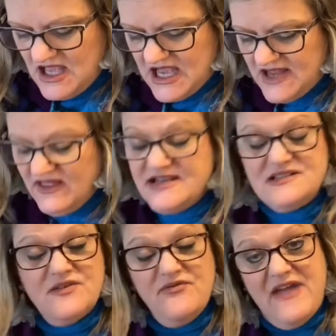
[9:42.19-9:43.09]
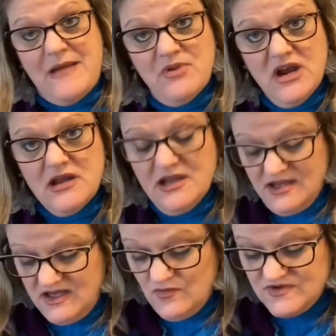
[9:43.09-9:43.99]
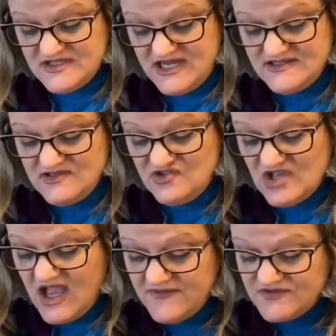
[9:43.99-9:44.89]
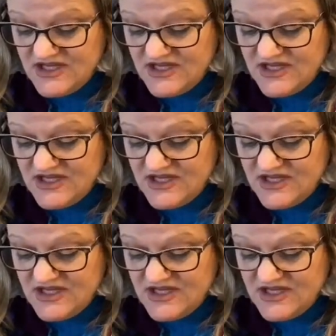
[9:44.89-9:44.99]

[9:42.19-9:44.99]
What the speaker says: I liked the fabric. It was nice and soft.